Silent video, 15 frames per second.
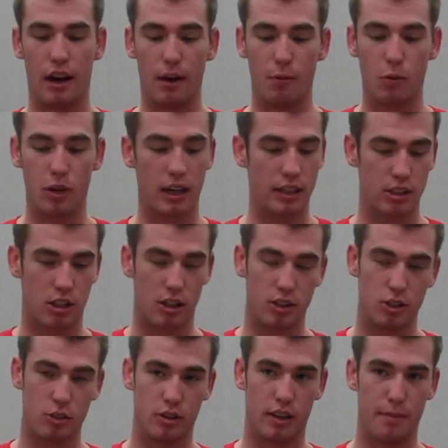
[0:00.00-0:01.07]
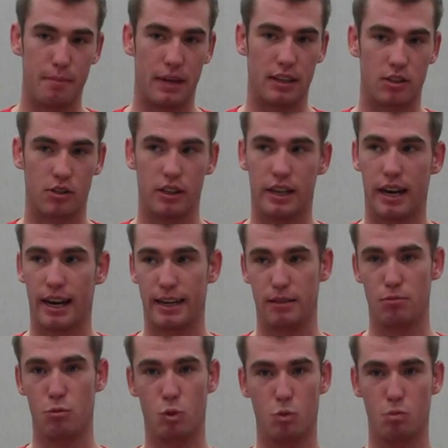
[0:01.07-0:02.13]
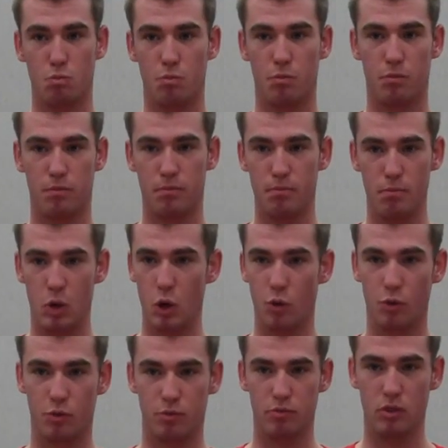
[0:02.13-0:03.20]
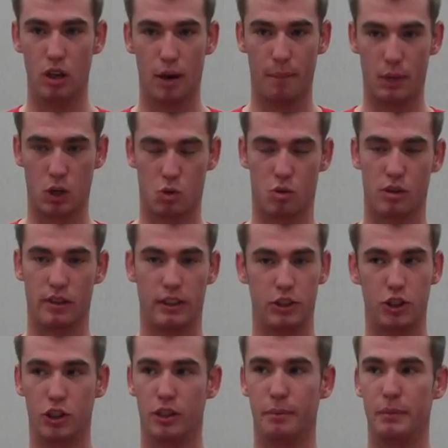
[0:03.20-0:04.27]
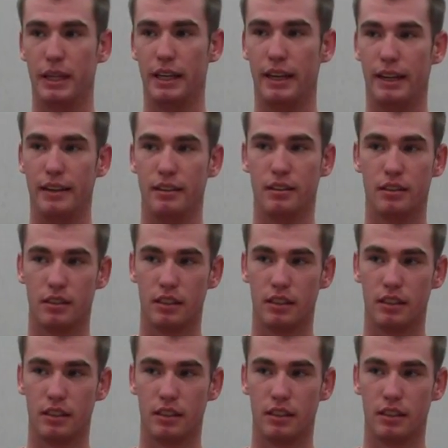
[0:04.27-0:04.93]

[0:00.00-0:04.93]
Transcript: And when I start doing it mentally, I will move numbers where they shouldn't be and